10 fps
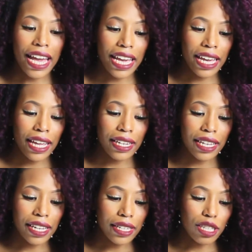
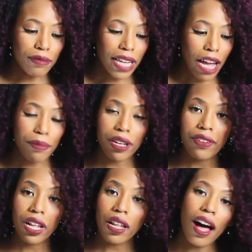and getting some type
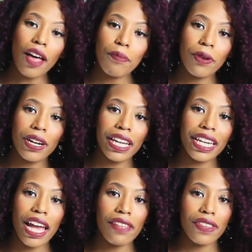of cloth
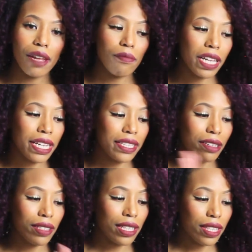print and then
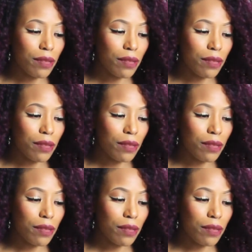placing